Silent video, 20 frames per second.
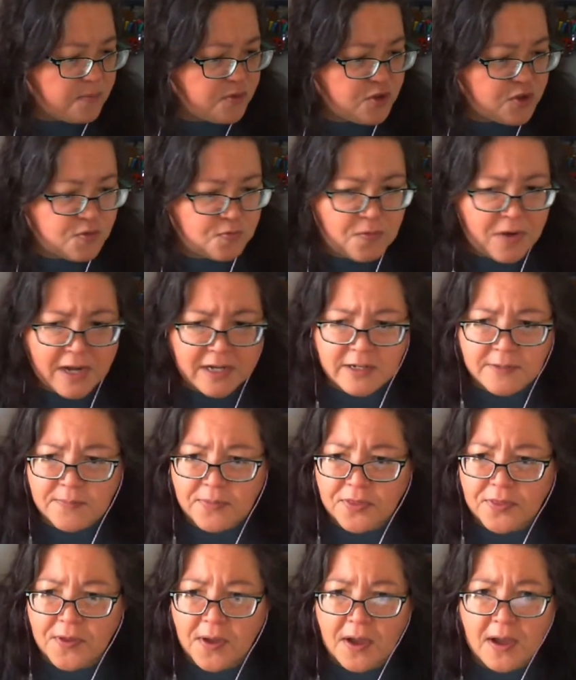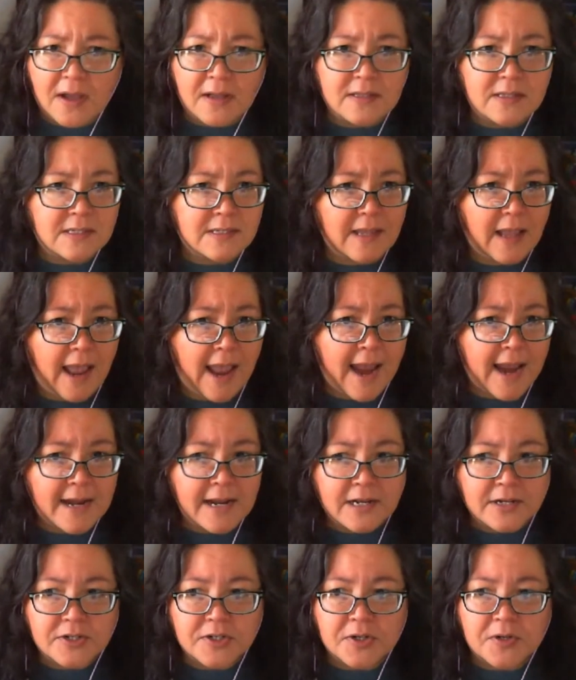just random thoughts,
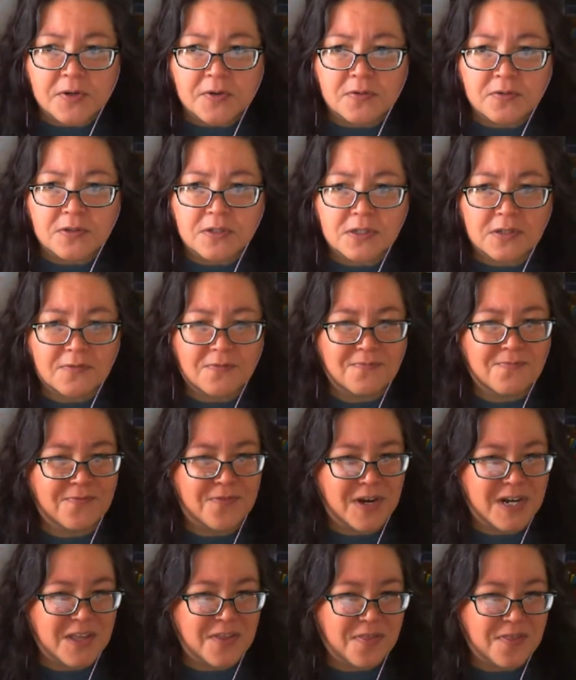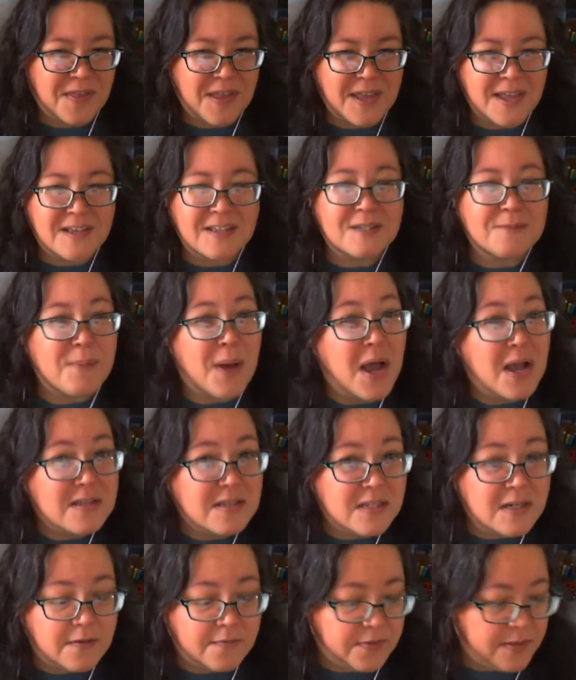anecdotes, funny things,
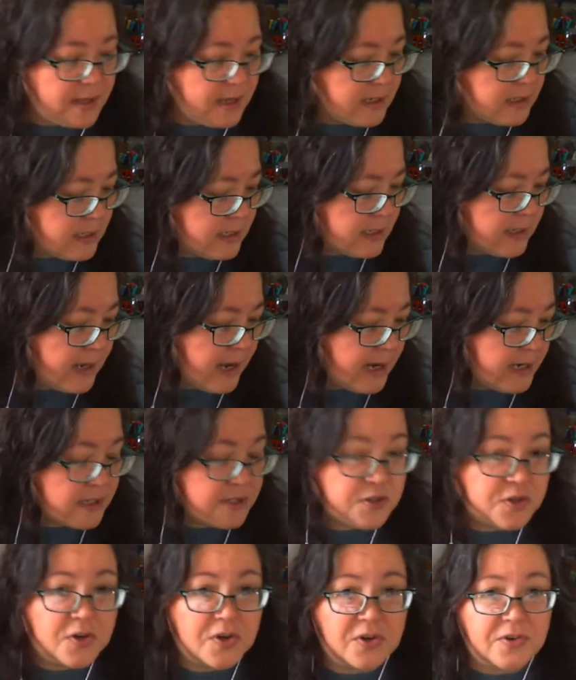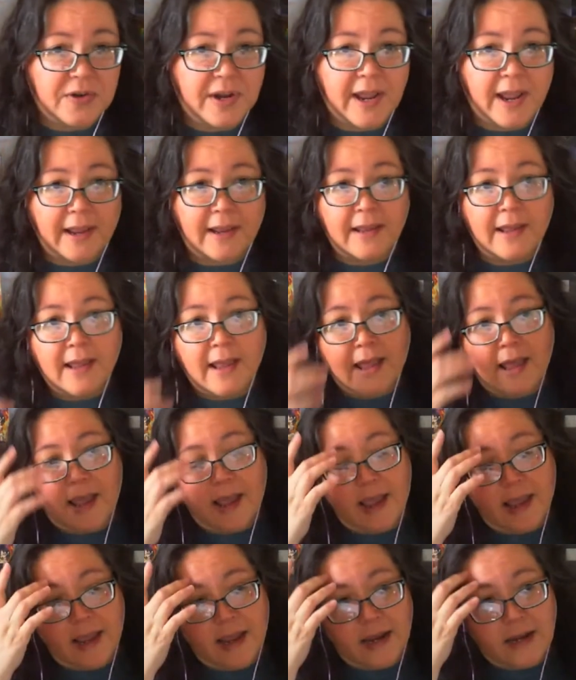positive things to kind of start your day.
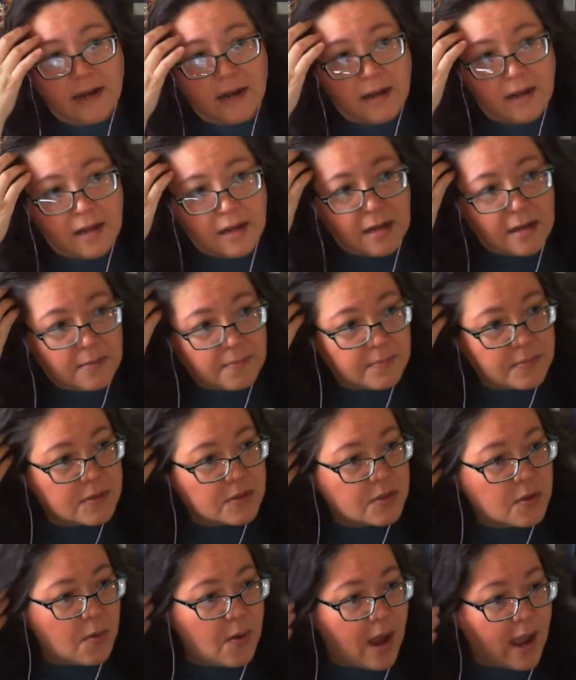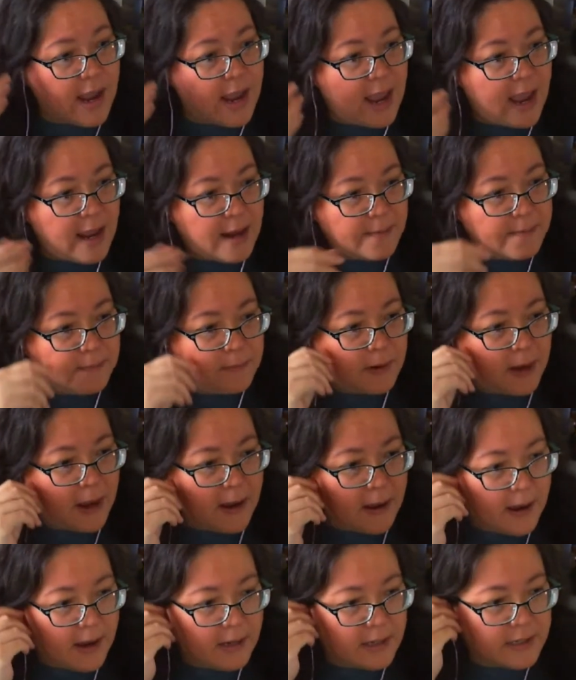And so I had
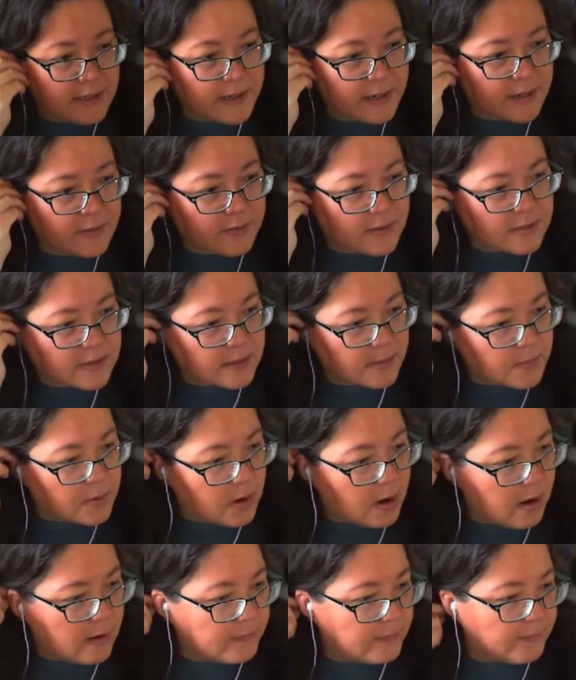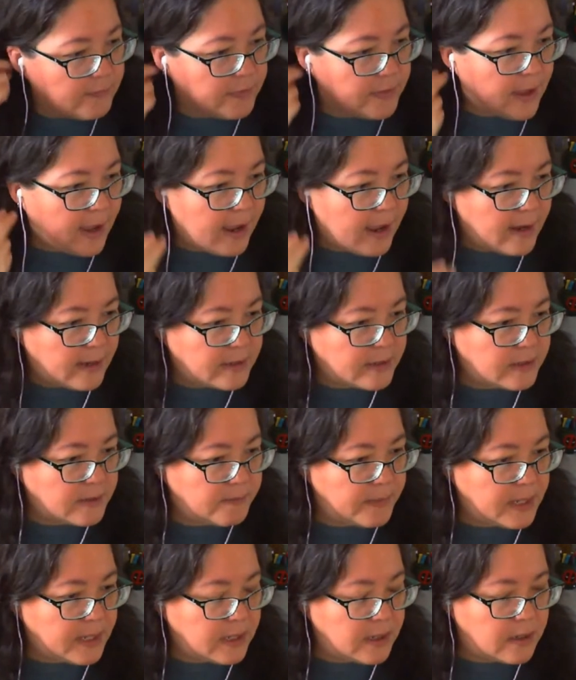kind of taken the summer off of
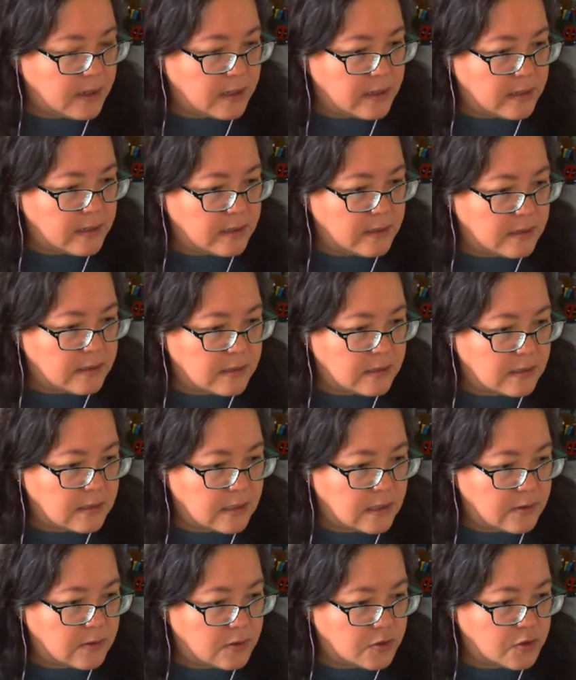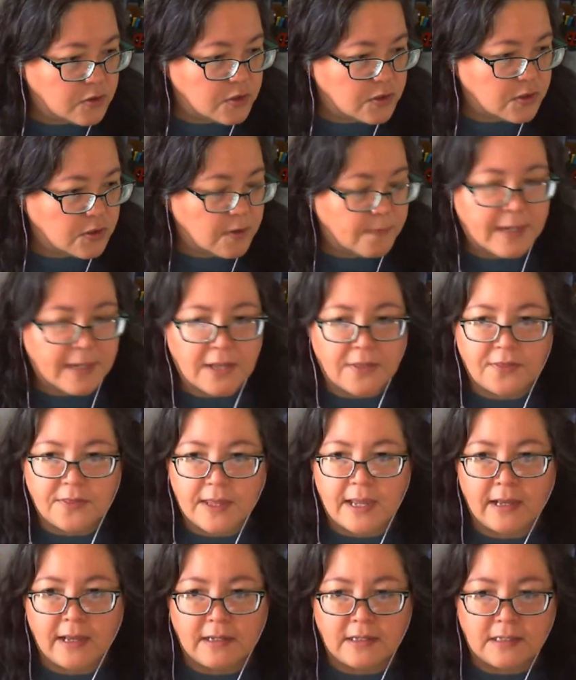that because there are just so many
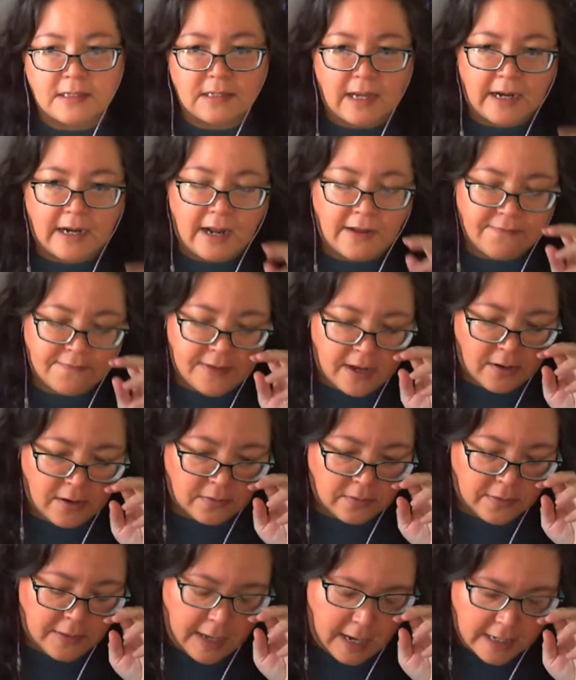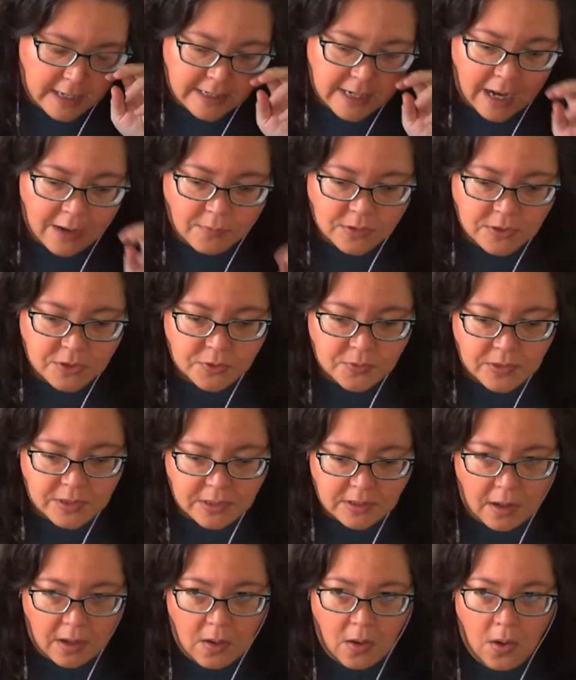things. And I found that I was
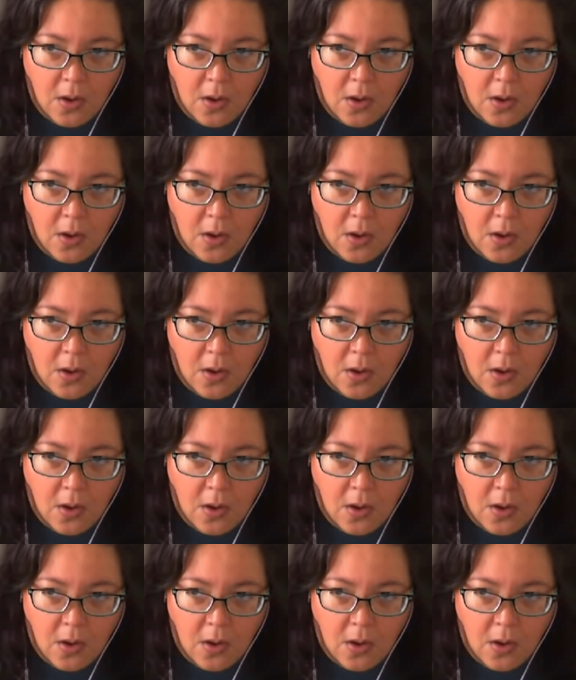doing